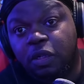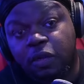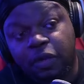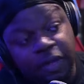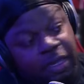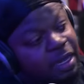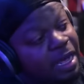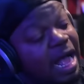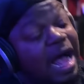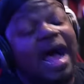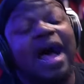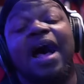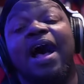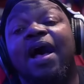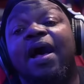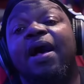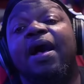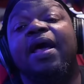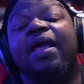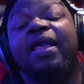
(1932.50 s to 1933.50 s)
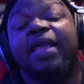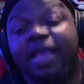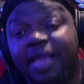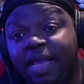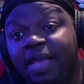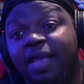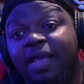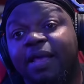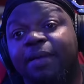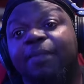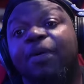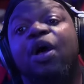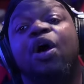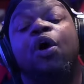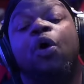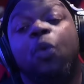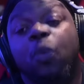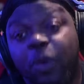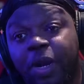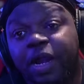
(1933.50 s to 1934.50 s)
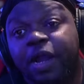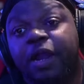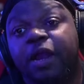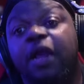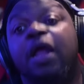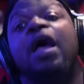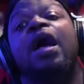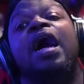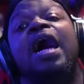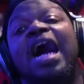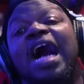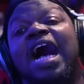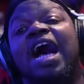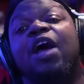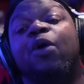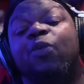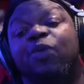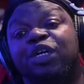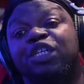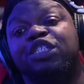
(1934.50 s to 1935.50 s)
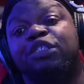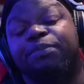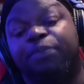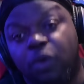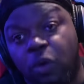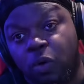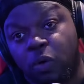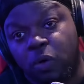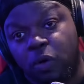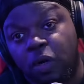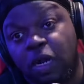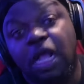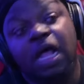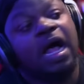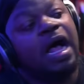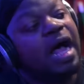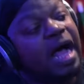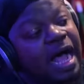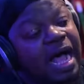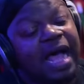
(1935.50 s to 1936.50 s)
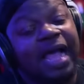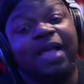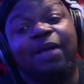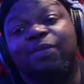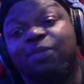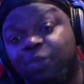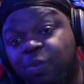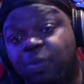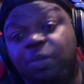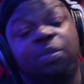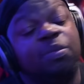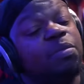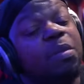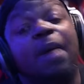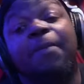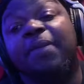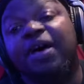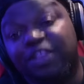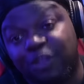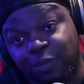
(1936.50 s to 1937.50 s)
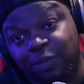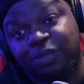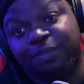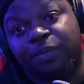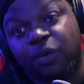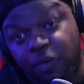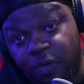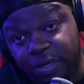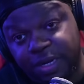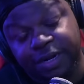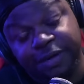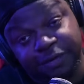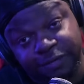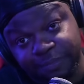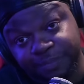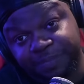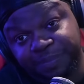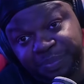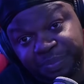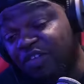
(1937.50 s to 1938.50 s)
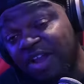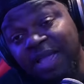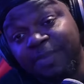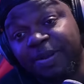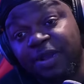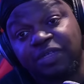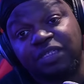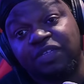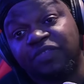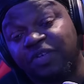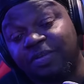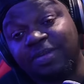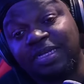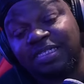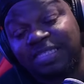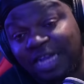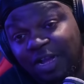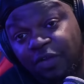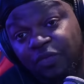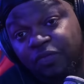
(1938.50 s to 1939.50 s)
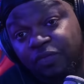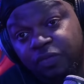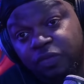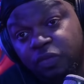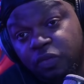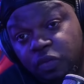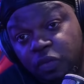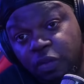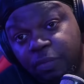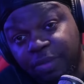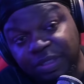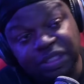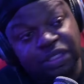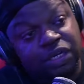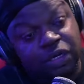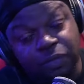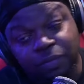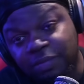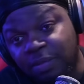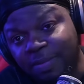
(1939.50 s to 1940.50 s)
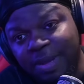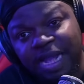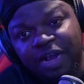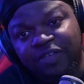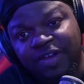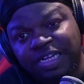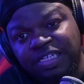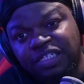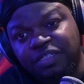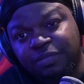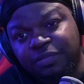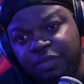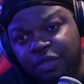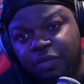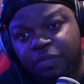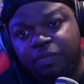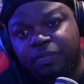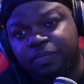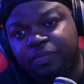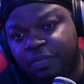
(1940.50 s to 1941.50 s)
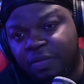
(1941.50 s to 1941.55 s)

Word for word: Nigga, I am where I was born. I my mother was born here. Grandparents was from the South. But you know, the migration, you know,